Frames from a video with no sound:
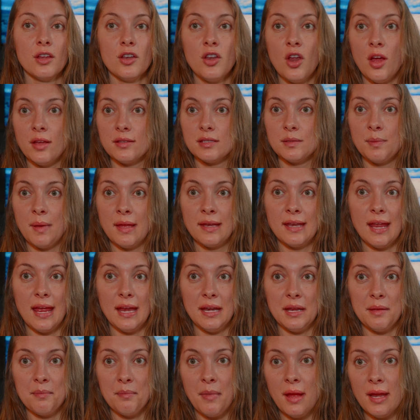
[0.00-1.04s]
not spend
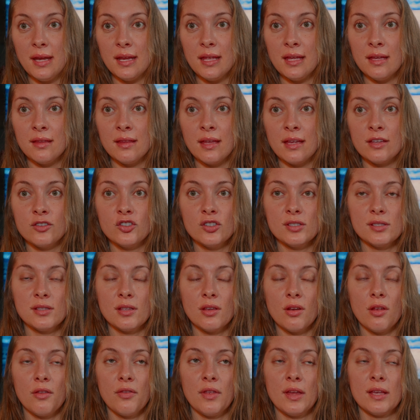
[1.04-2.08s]
any money, like just
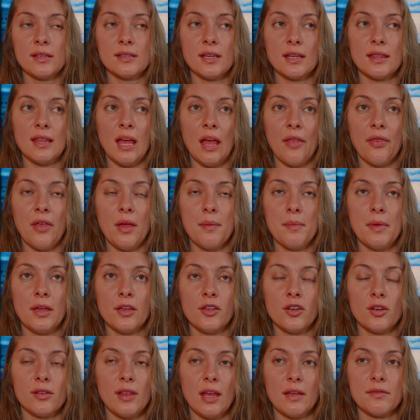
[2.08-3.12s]
little things like that that
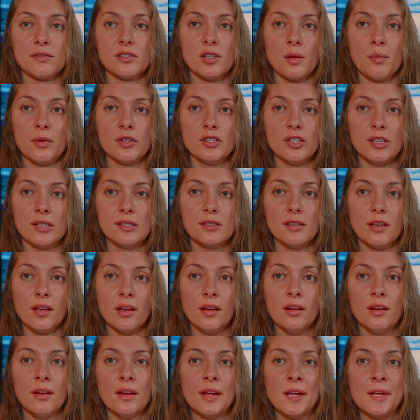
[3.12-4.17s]
make your life so much easier.